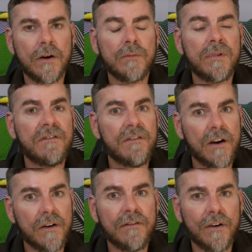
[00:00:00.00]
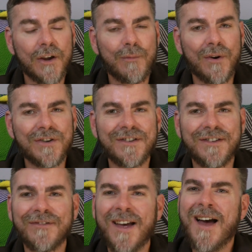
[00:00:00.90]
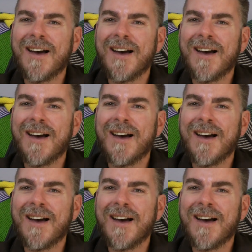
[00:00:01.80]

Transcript: I'd be very, very appreciative.